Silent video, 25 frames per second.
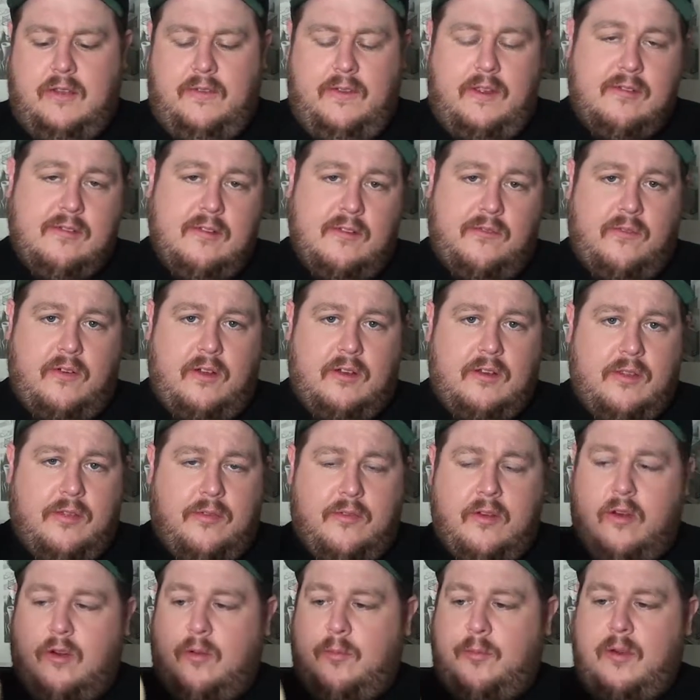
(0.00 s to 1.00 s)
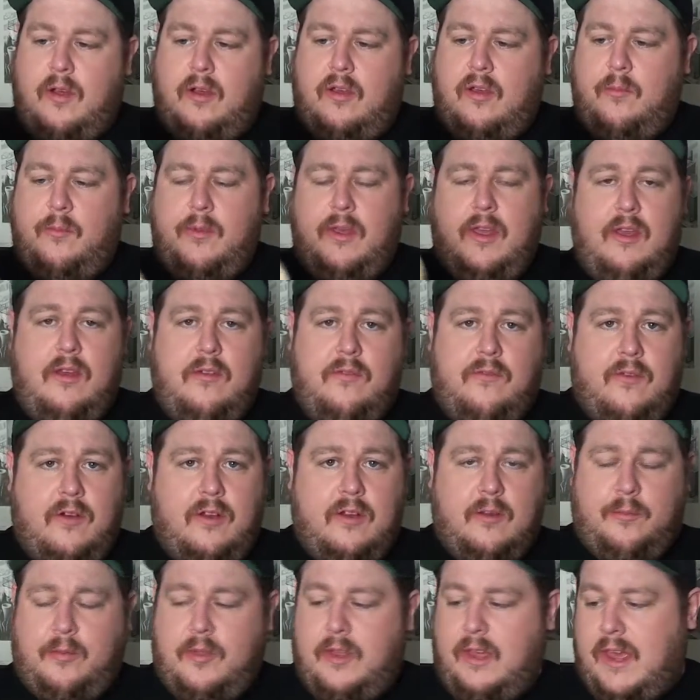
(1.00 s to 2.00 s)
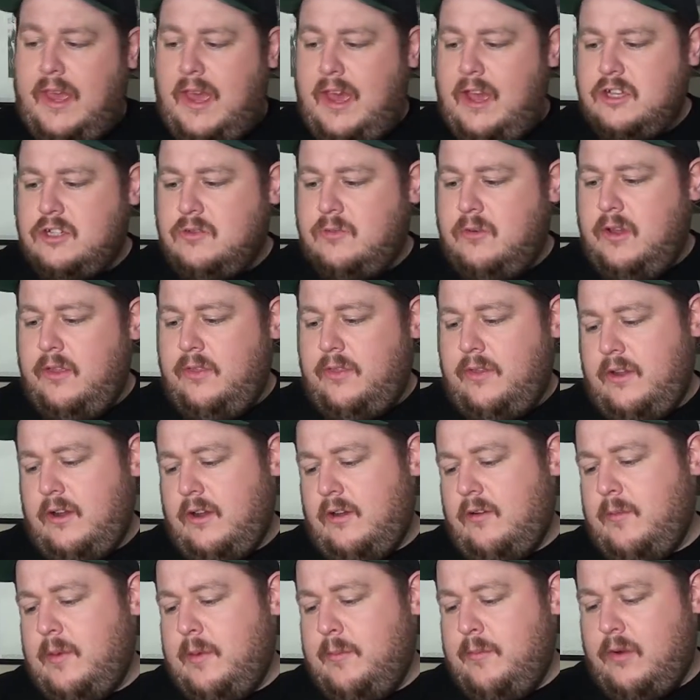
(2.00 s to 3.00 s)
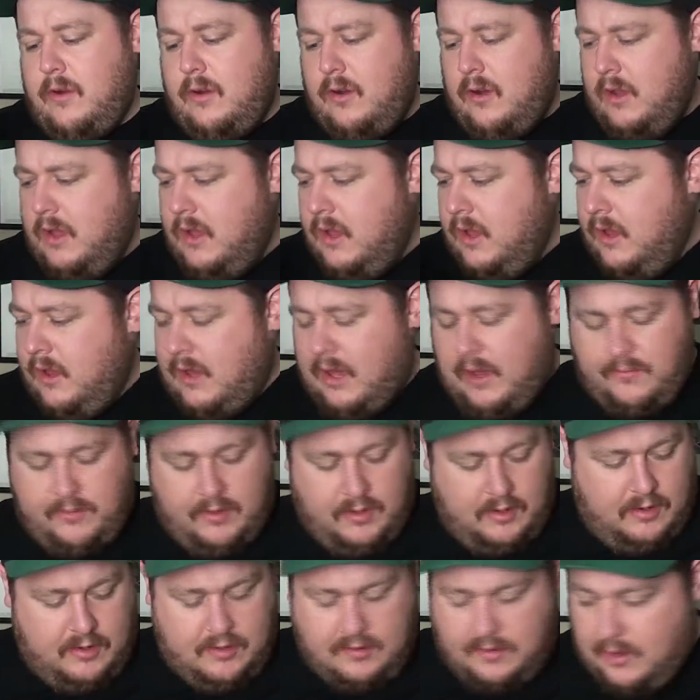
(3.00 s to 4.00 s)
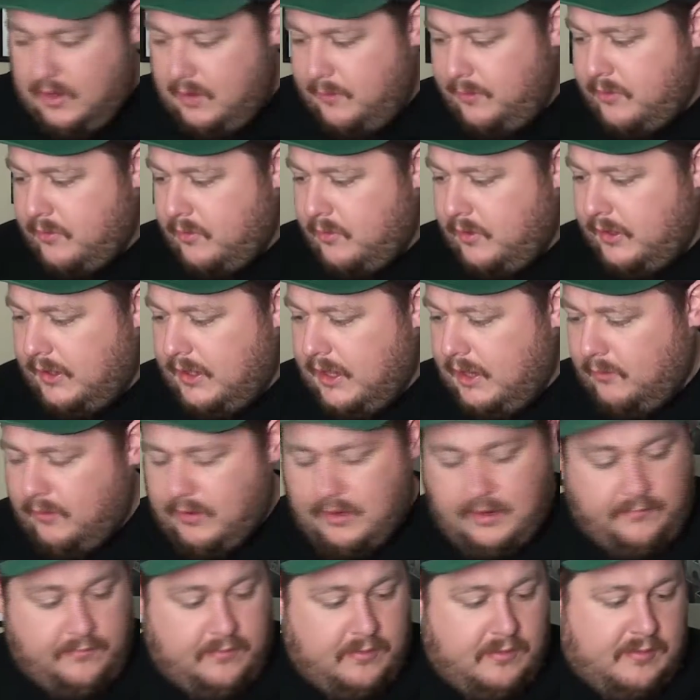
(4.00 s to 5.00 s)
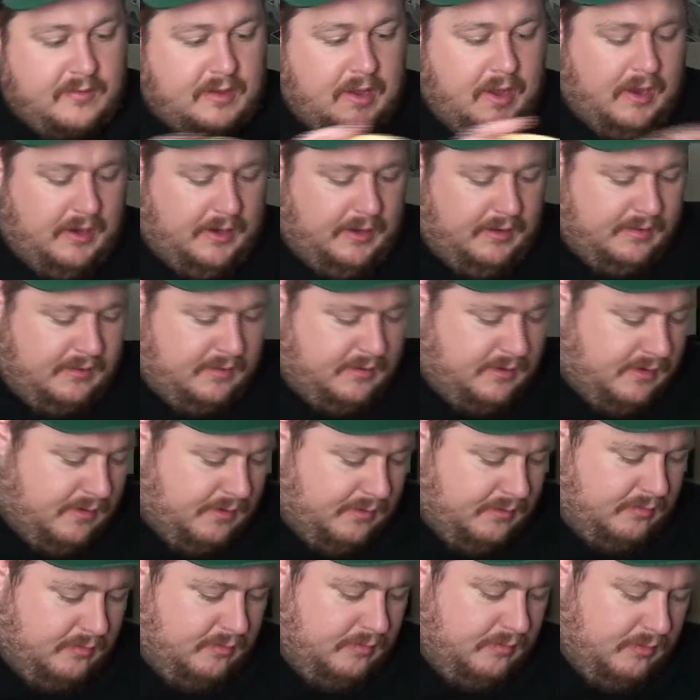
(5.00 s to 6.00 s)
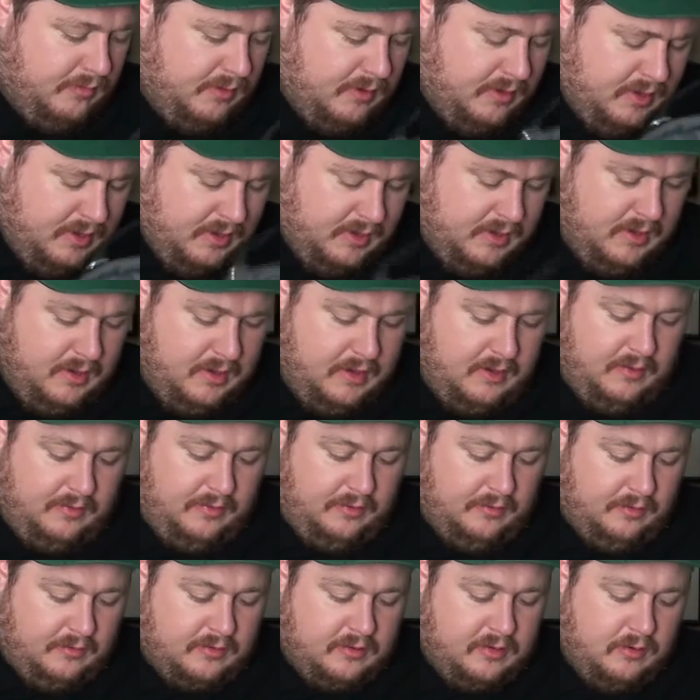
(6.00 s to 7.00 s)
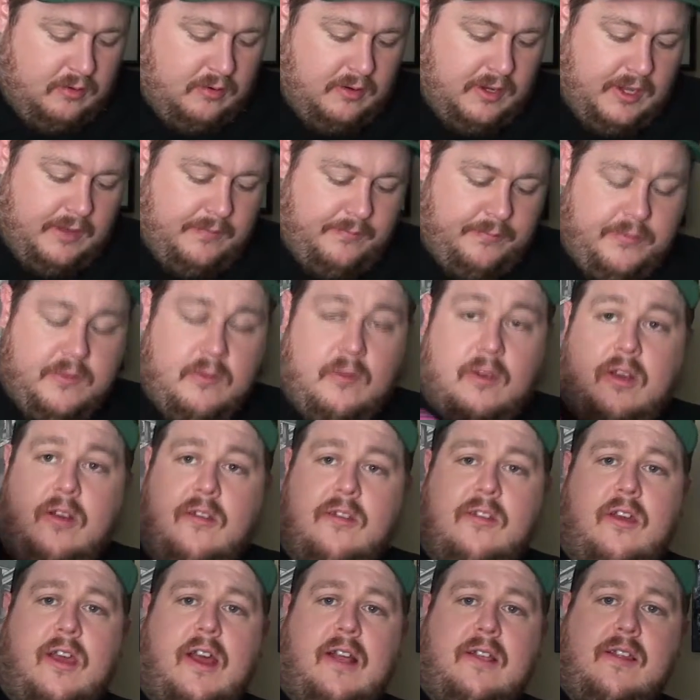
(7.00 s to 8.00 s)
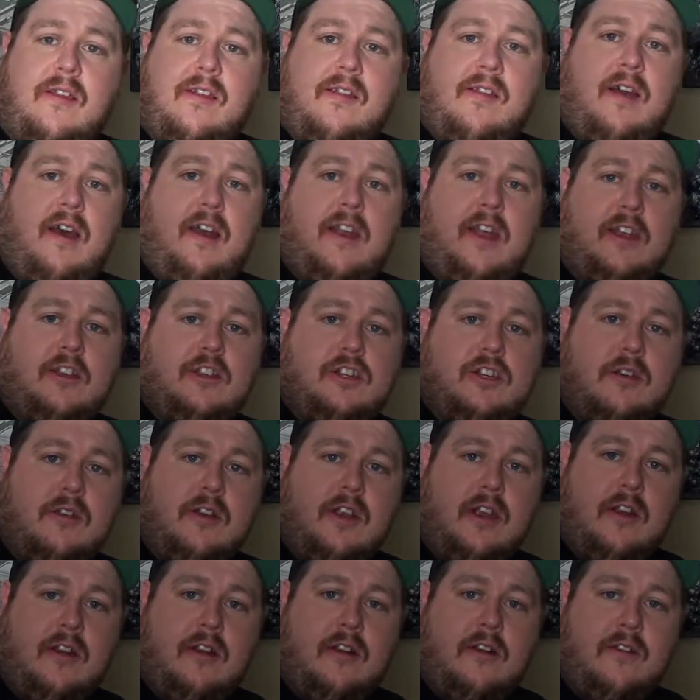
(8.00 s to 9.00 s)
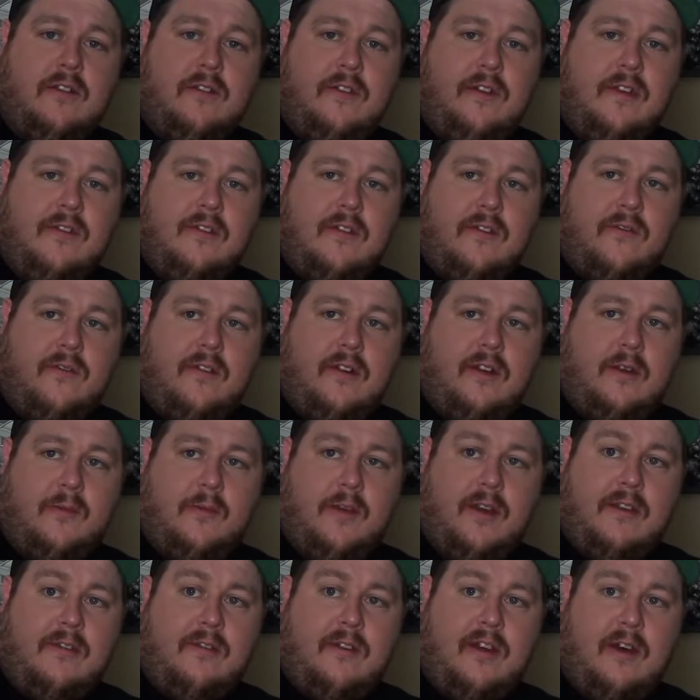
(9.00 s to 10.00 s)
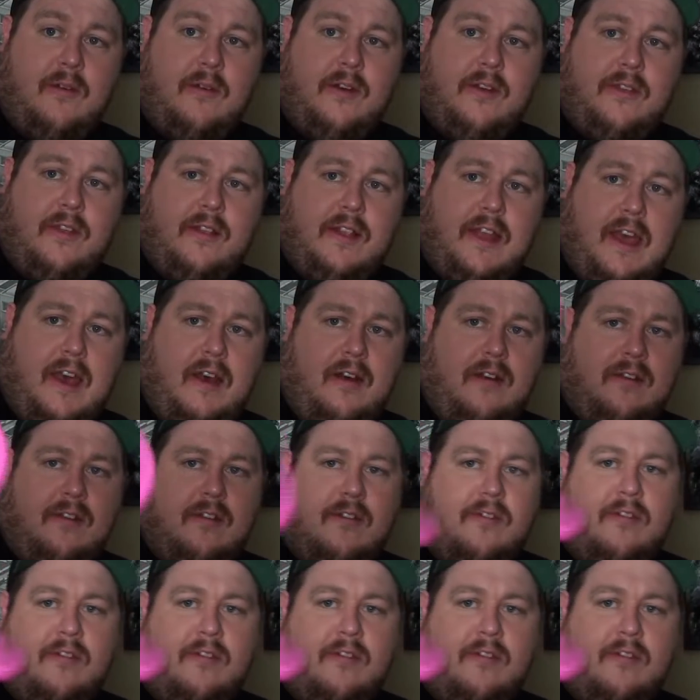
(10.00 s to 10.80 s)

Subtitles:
And these are fun to throw. Probably be fun to play catch with, and I remember having a good time throwing that when I first got it, so that's a cool little toy. We also got the Sonic Jr. These are fun to mess around with in the house.